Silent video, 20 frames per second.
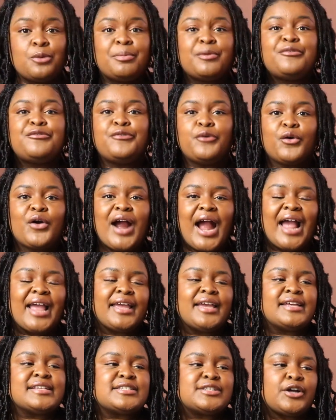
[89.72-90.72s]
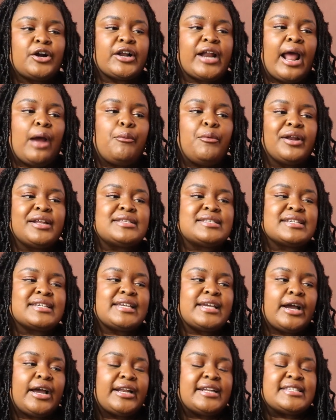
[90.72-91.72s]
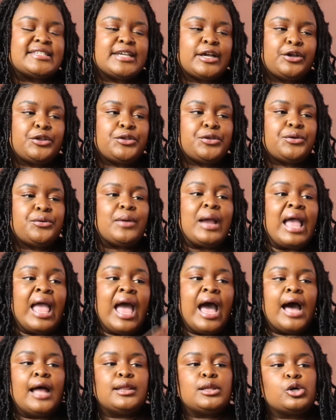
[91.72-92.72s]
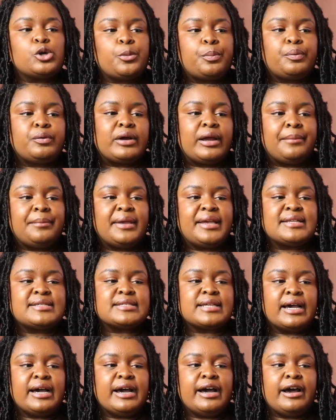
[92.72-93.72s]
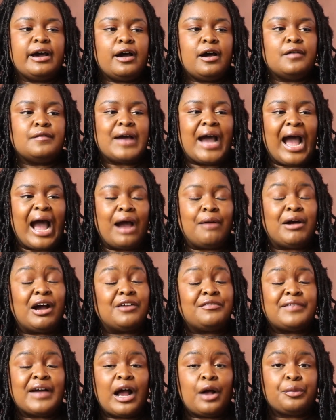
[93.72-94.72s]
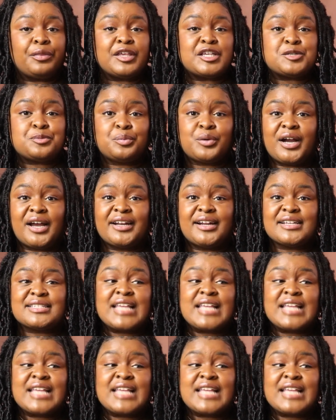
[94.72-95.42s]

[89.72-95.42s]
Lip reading: before I get started, I wanted to kind of tell you a little premise of how I found these products.